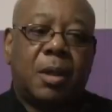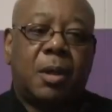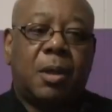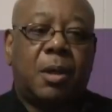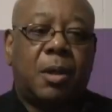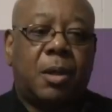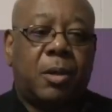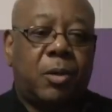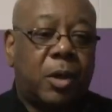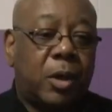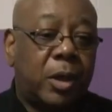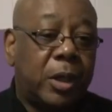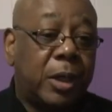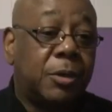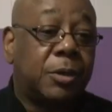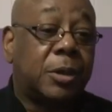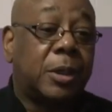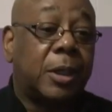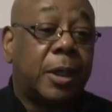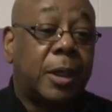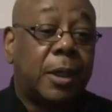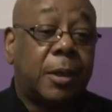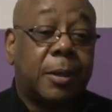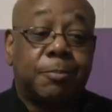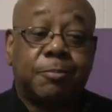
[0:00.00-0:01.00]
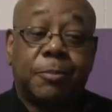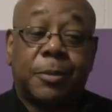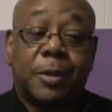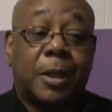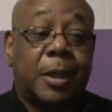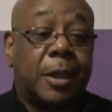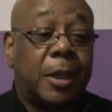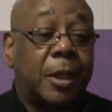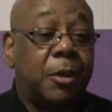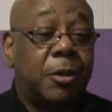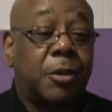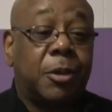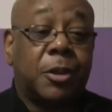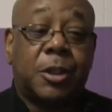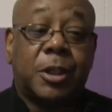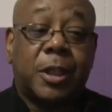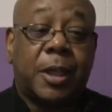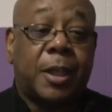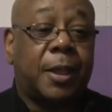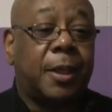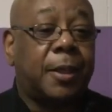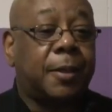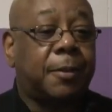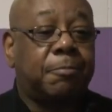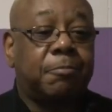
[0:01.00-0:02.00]
Oh, well, he was an
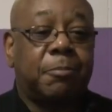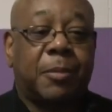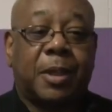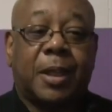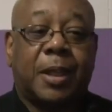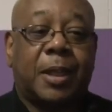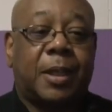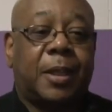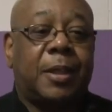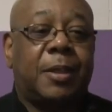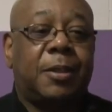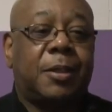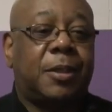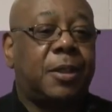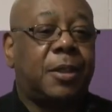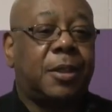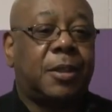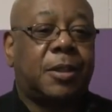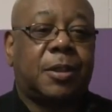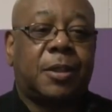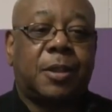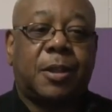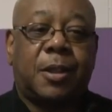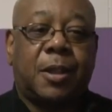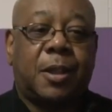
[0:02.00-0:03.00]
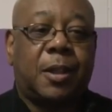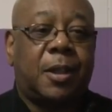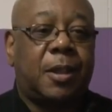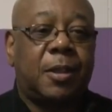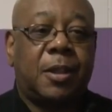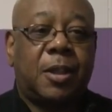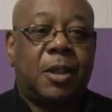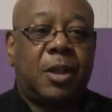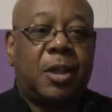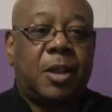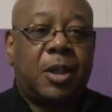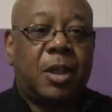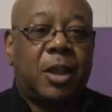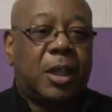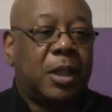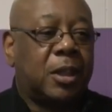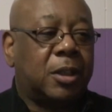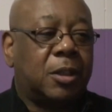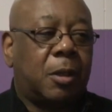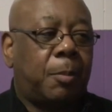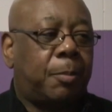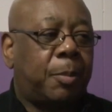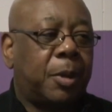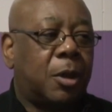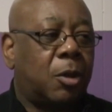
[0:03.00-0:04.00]
energetic man. He just uh,
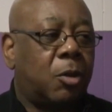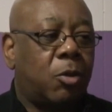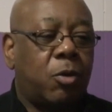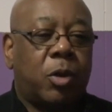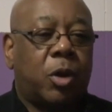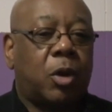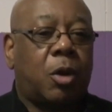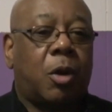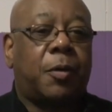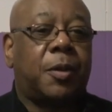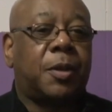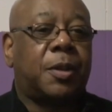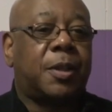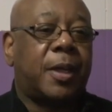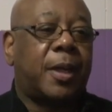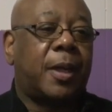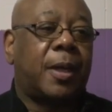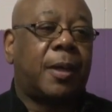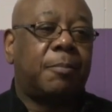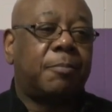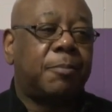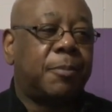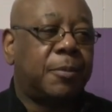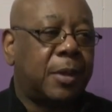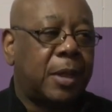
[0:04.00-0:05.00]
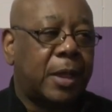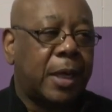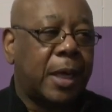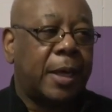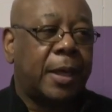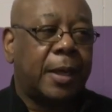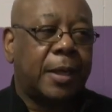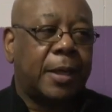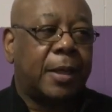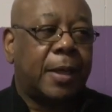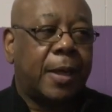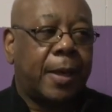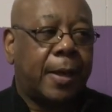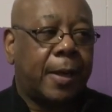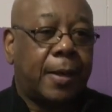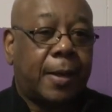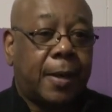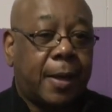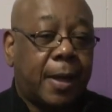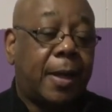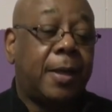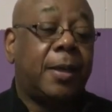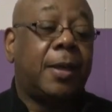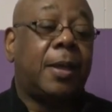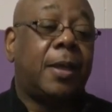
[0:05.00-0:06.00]
he's up and going all the time. At at
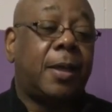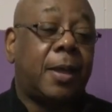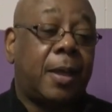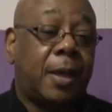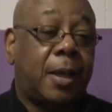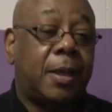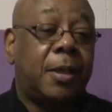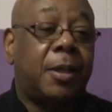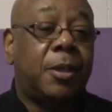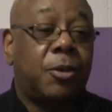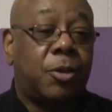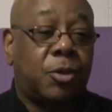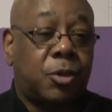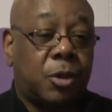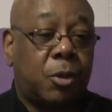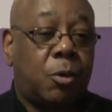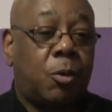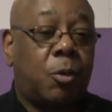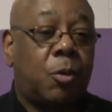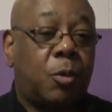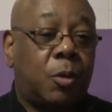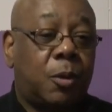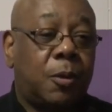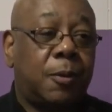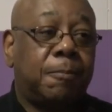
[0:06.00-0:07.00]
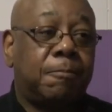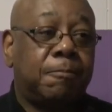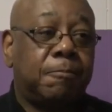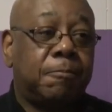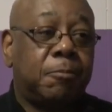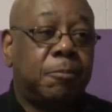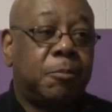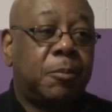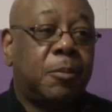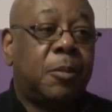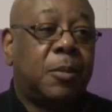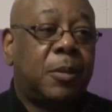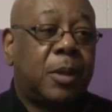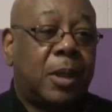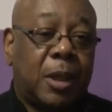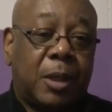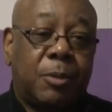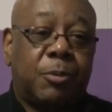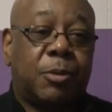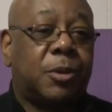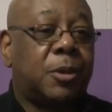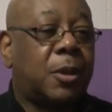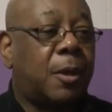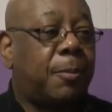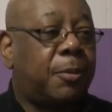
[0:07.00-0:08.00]
99 years old, he
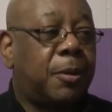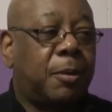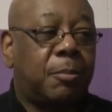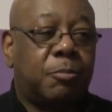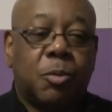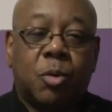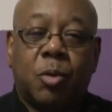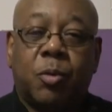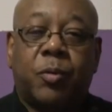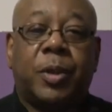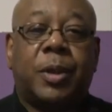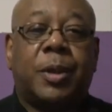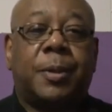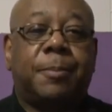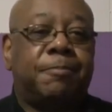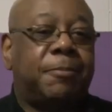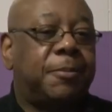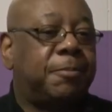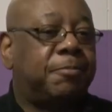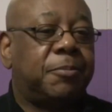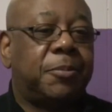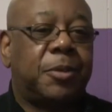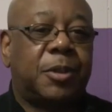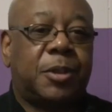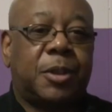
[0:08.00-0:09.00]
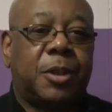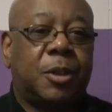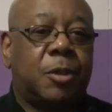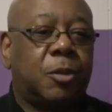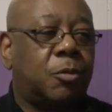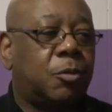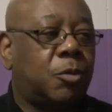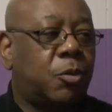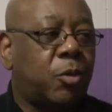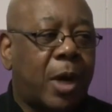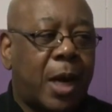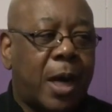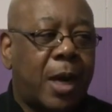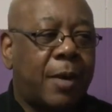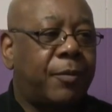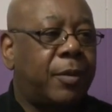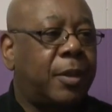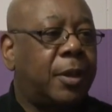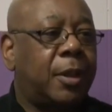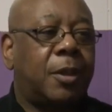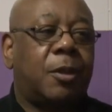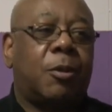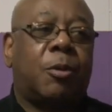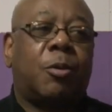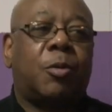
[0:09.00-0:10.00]
was up and moving, still driving,
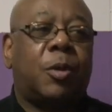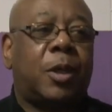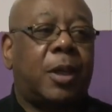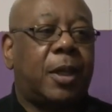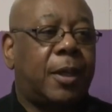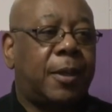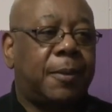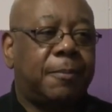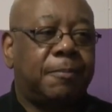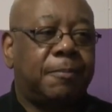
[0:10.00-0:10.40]
and the whole nine.